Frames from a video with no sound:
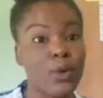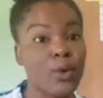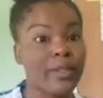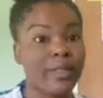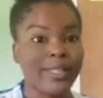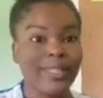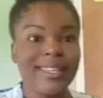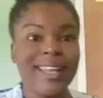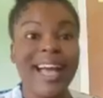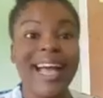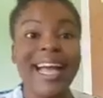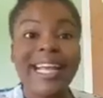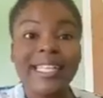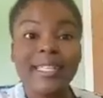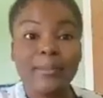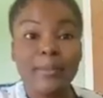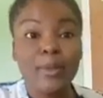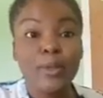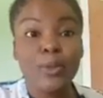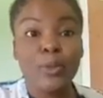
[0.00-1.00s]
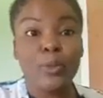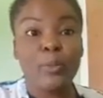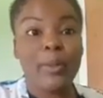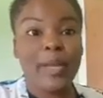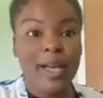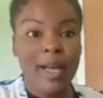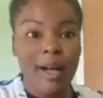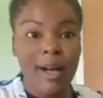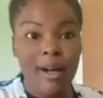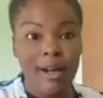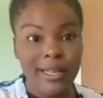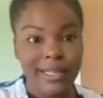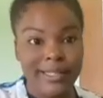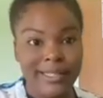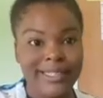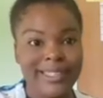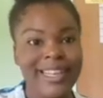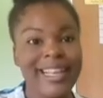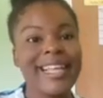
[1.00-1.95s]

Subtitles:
or the sky is blue because,